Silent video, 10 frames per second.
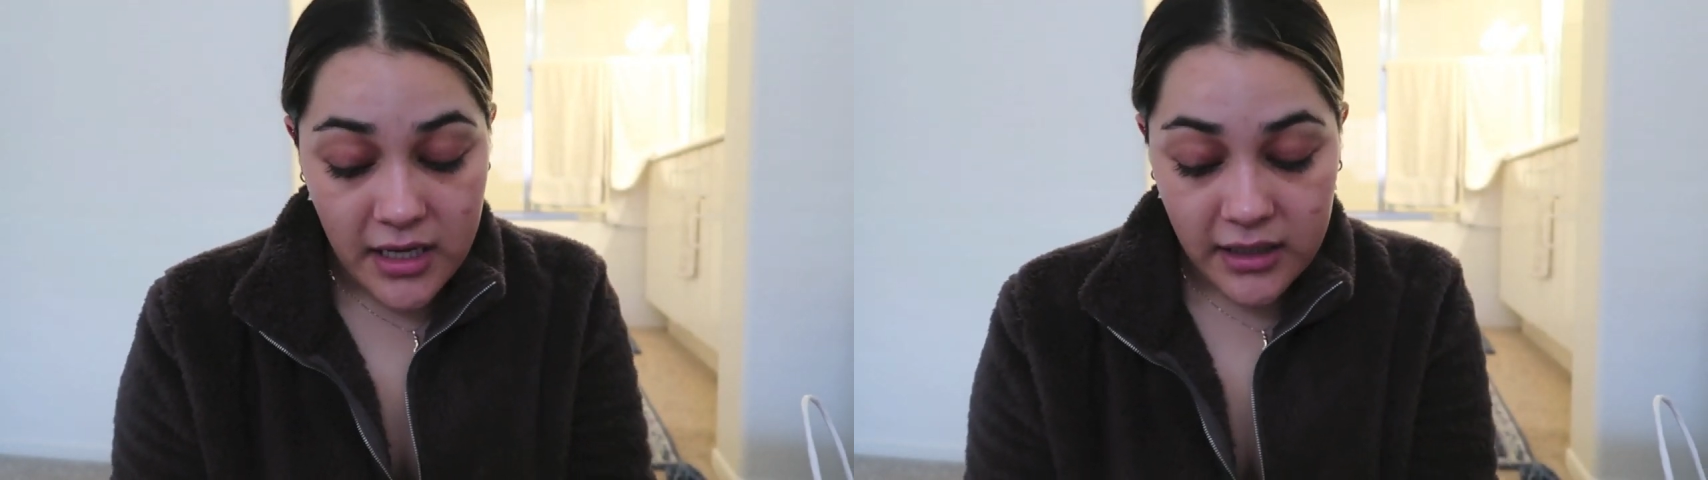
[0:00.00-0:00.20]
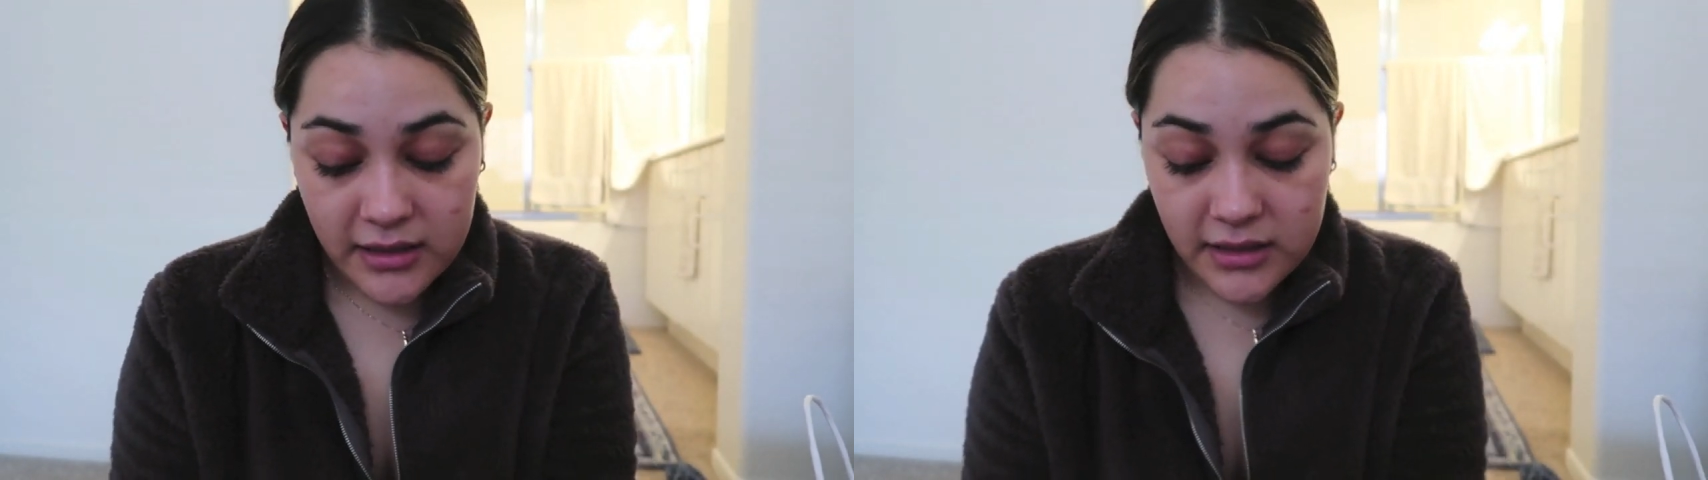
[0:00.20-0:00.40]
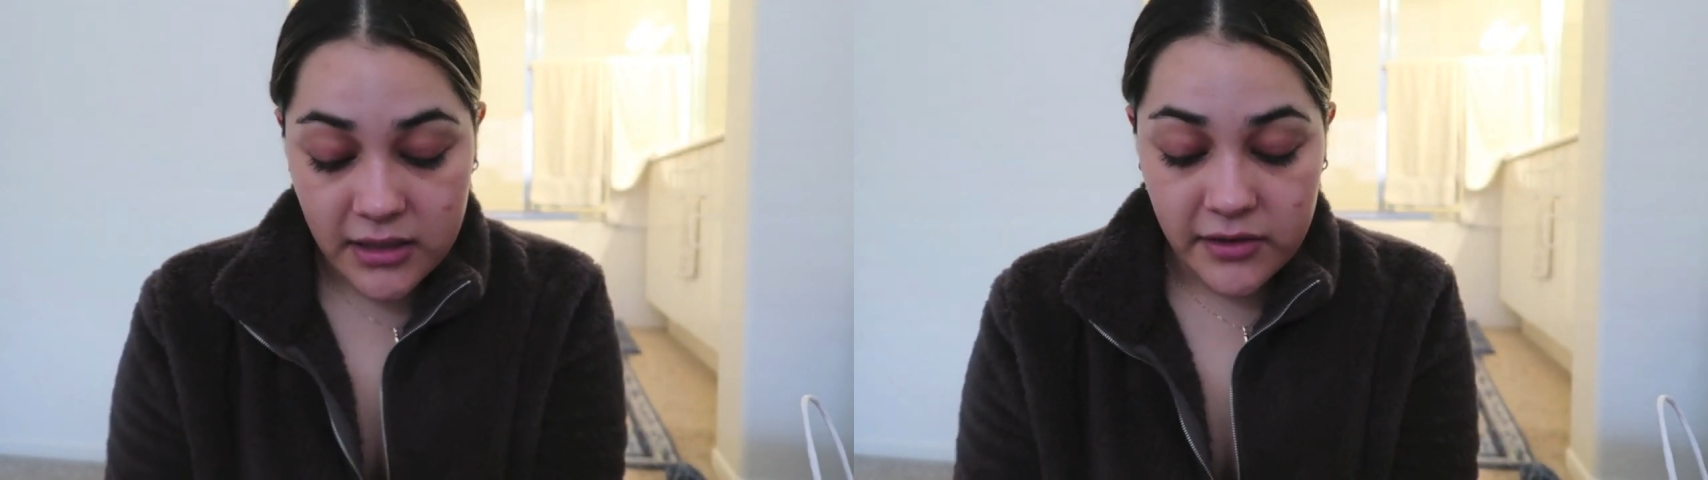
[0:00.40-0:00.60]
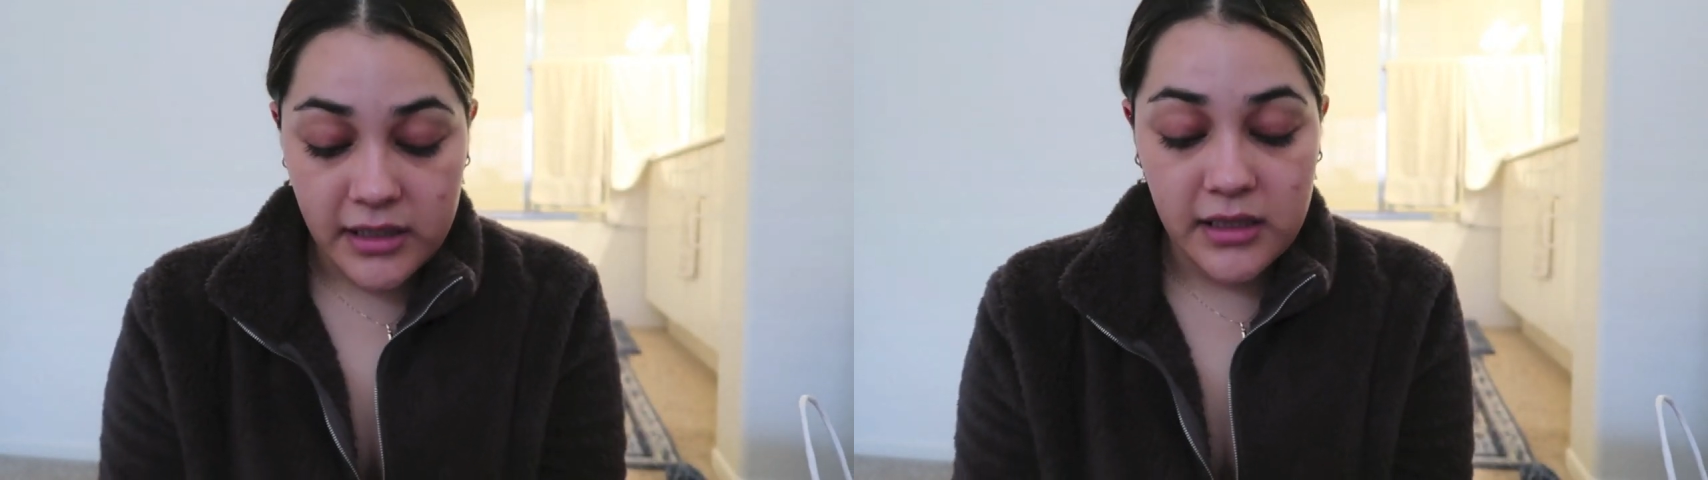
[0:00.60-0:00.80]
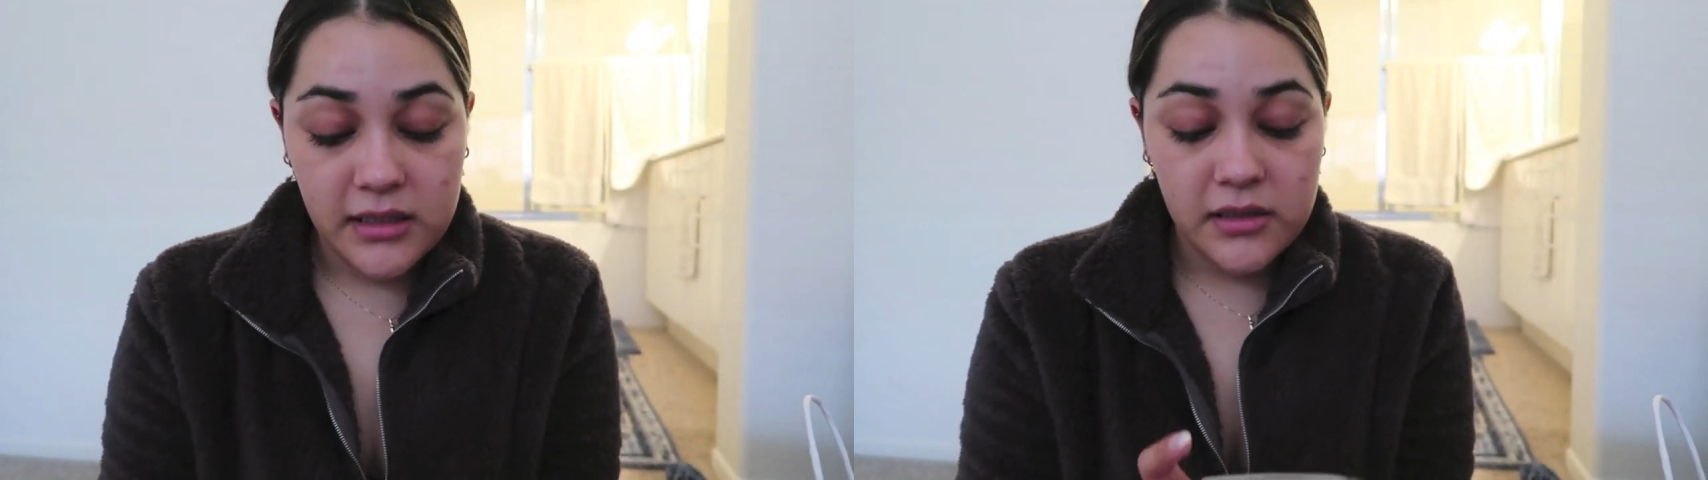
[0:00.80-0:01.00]

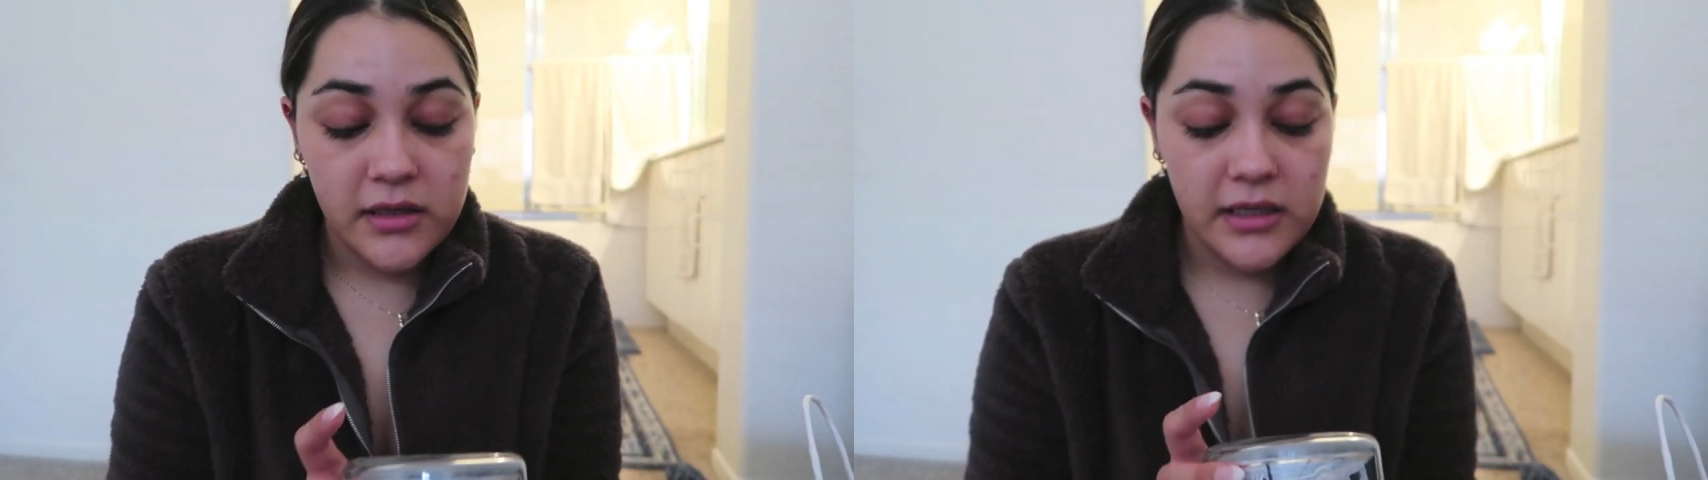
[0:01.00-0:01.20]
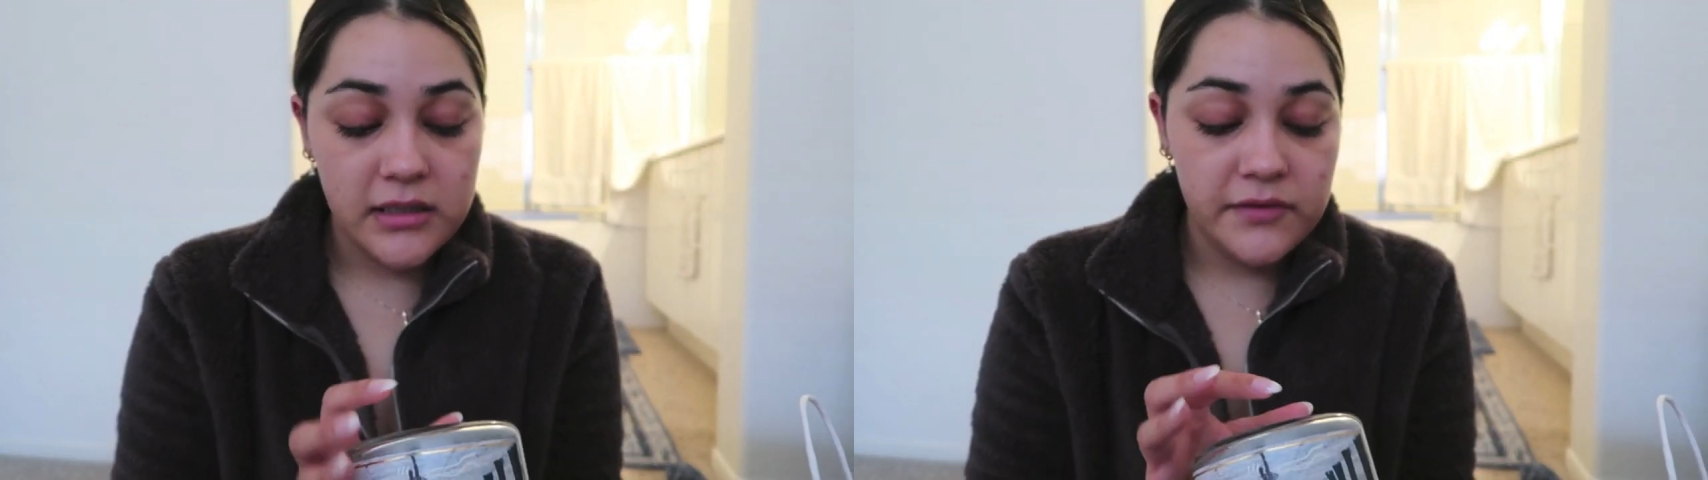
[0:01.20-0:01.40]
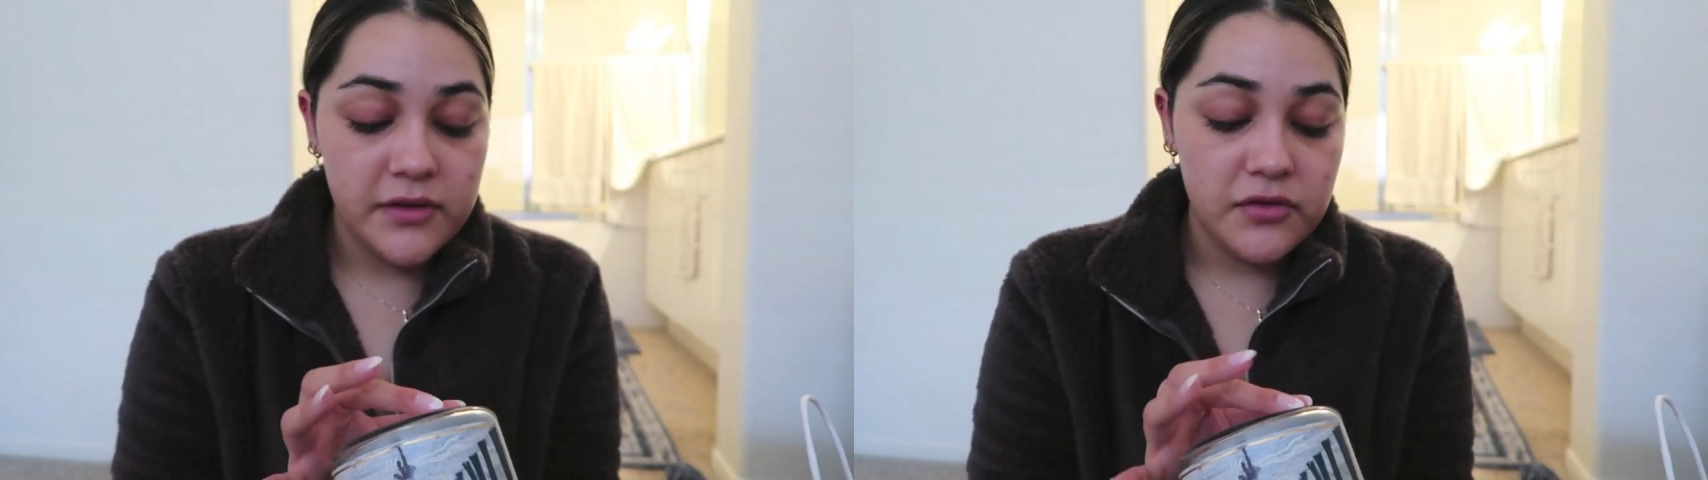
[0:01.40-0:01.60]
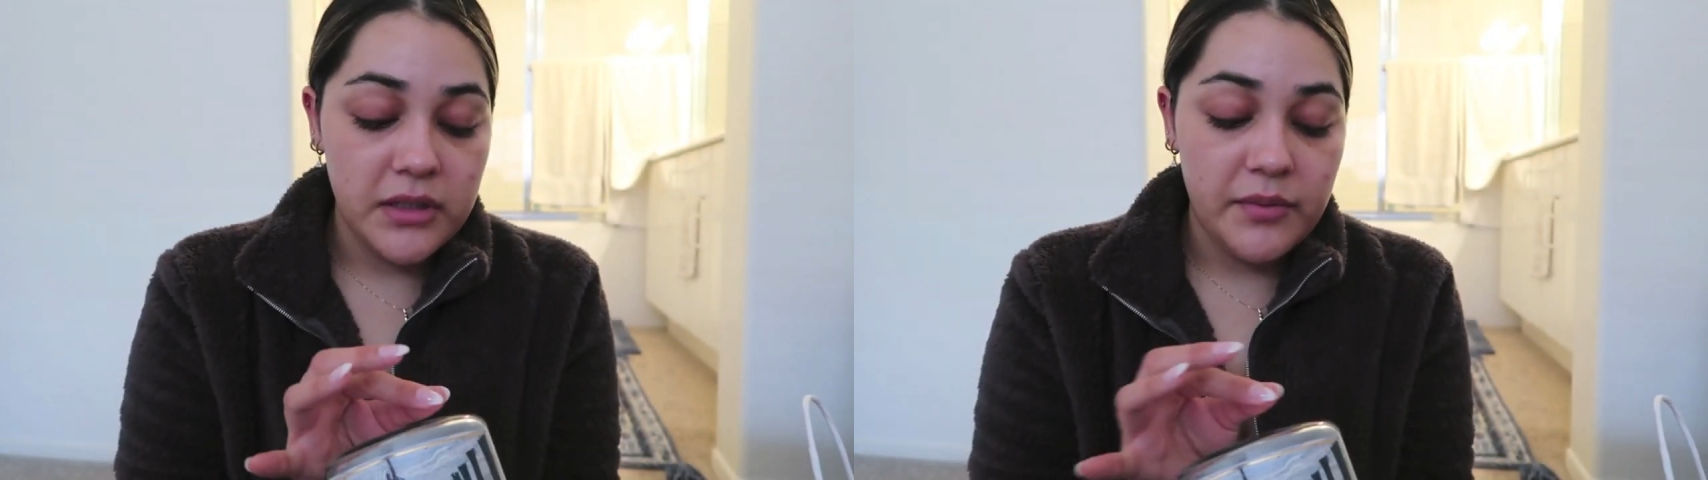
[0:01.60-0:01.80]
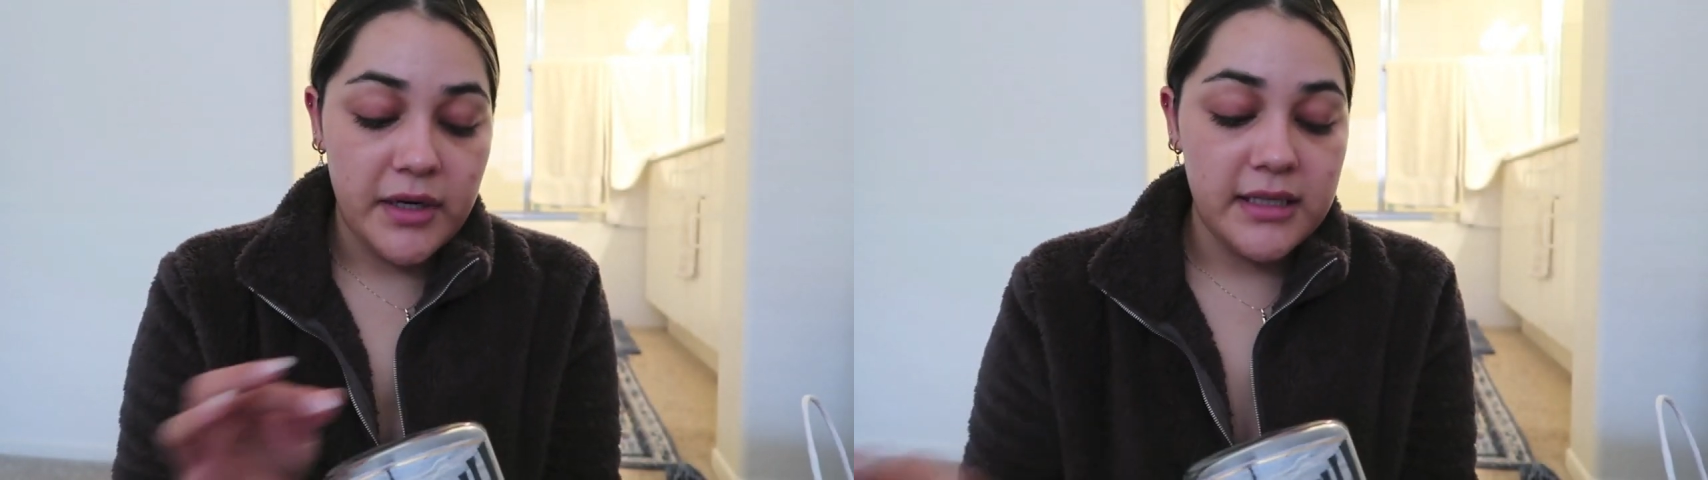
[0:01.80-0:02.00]
considering these are
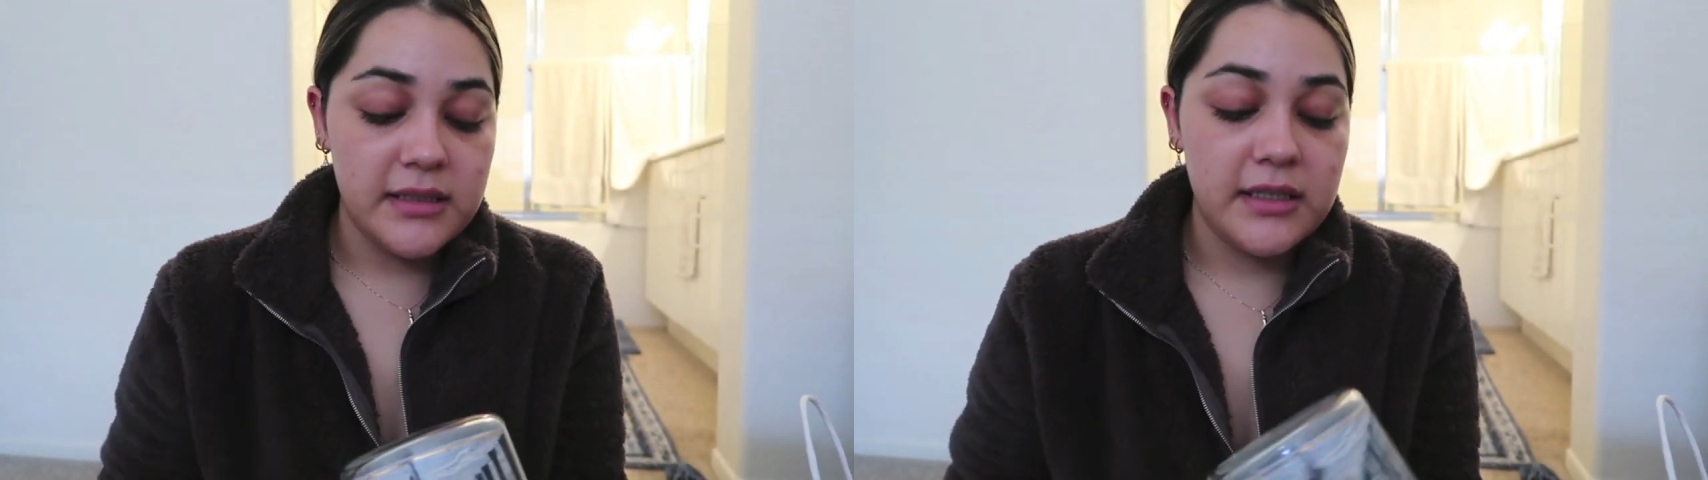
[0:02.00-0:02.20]
individually priced